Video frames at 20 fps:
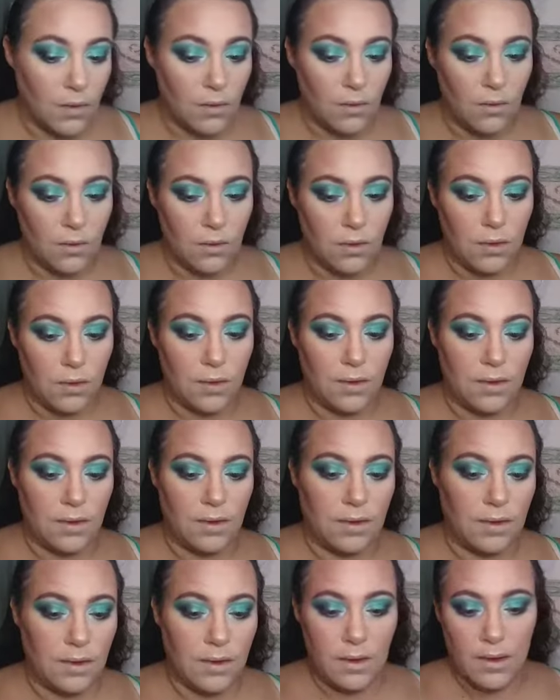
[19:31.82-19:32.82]
Ooh,
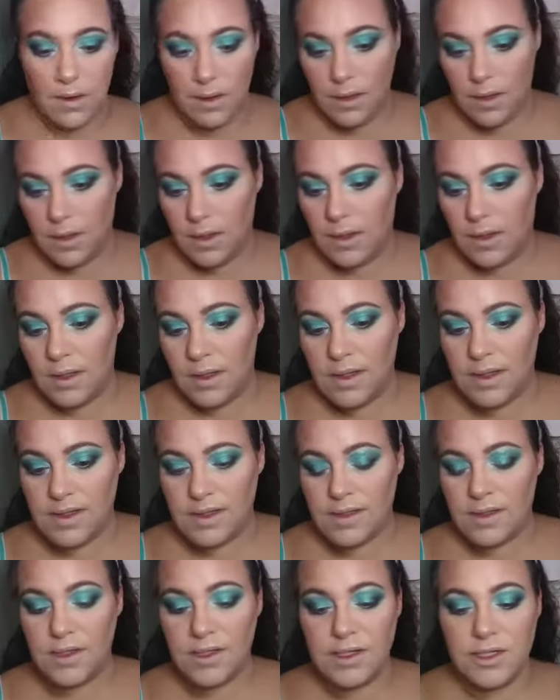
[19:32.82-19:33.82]

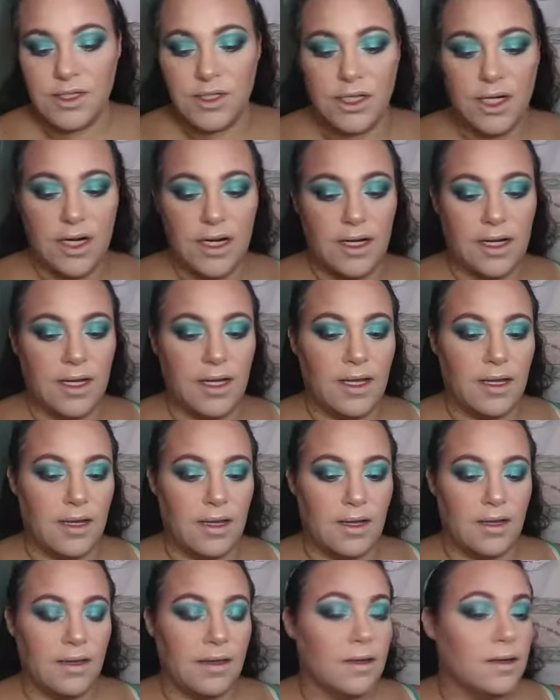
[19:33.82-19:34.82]
this look is trying to get
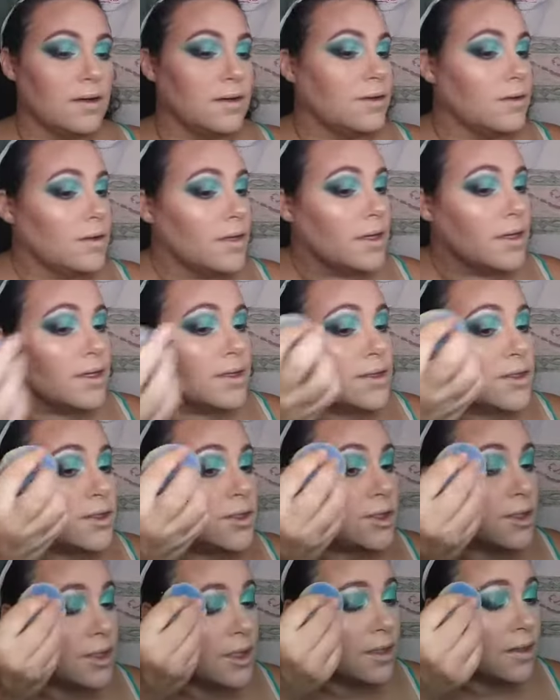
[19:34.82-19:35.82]
a little
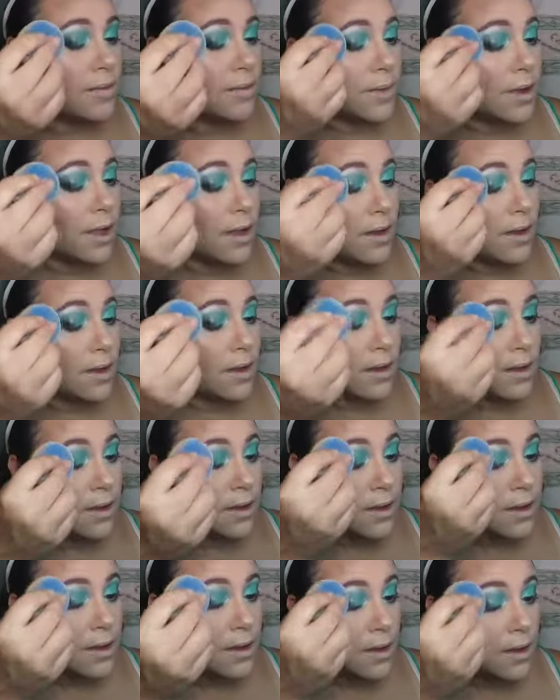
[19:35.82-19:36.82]
extreme
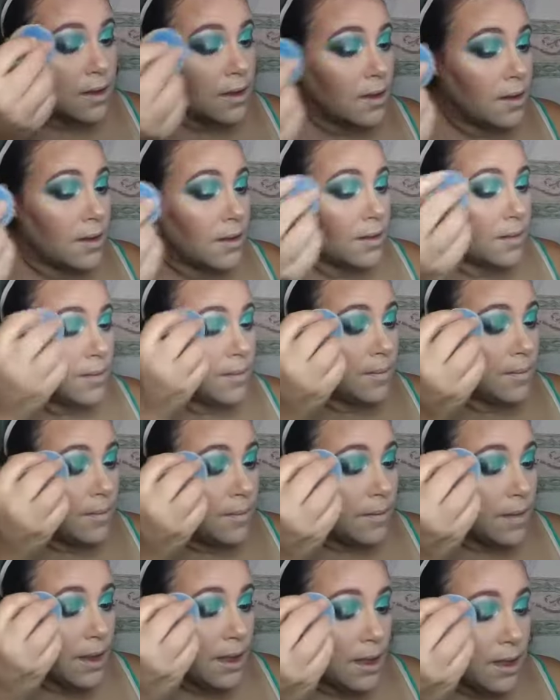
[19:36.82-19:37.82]
on
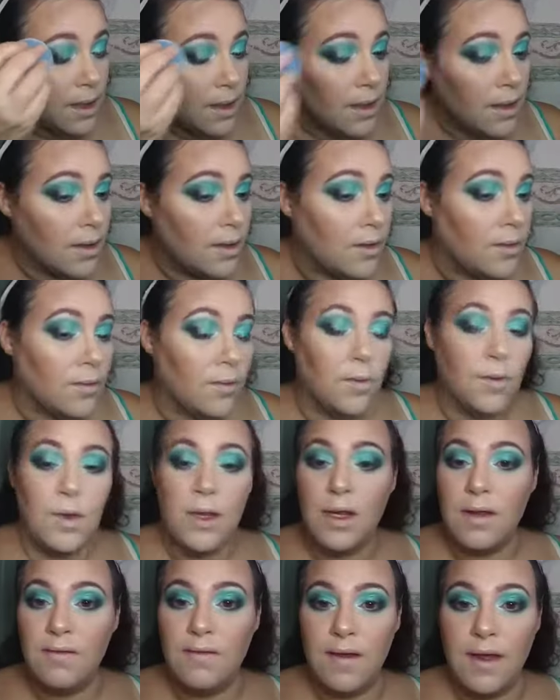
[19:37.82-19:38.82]
me
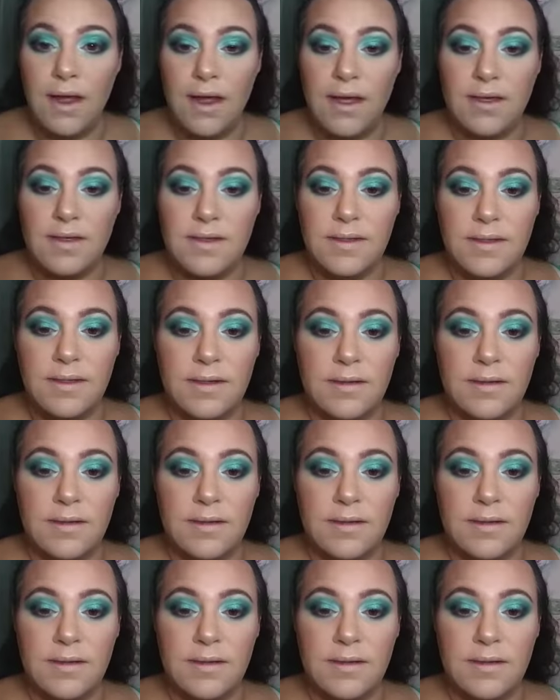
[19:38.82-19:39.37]
really fast.